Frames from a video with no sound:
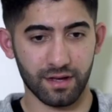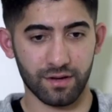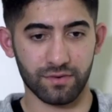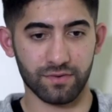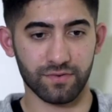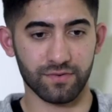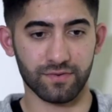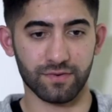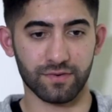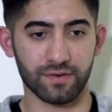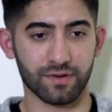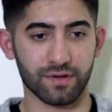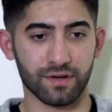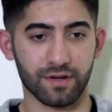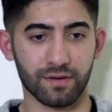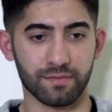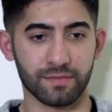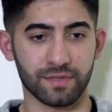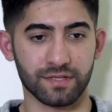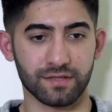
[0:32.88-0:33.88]

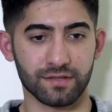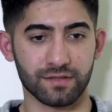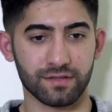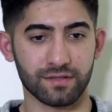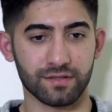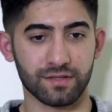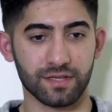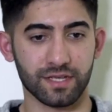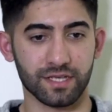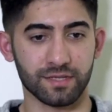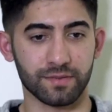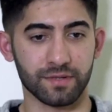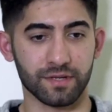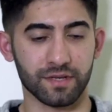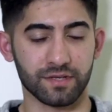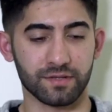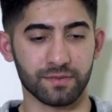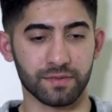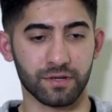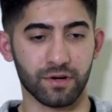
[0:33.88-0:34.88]
I mean, it's
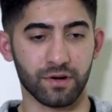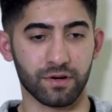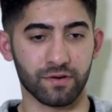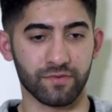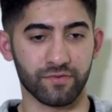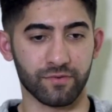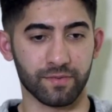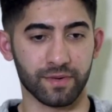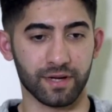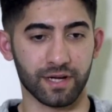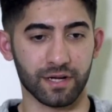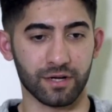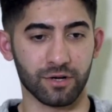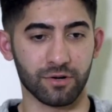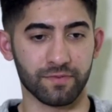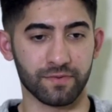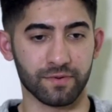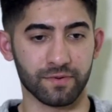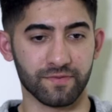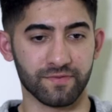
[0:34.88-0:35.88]
been going on for about a
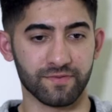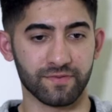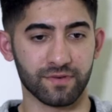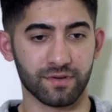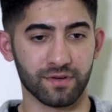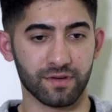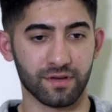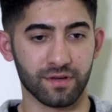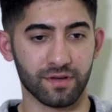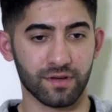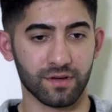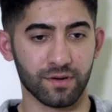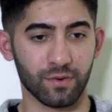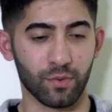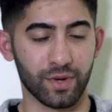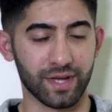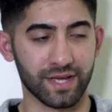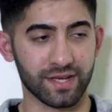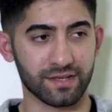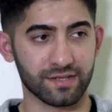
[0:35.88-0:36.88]
couple of
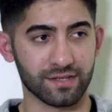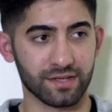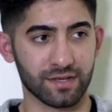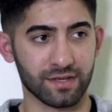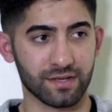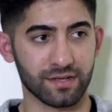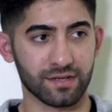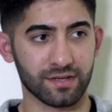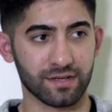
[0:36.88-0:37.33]
weeks now.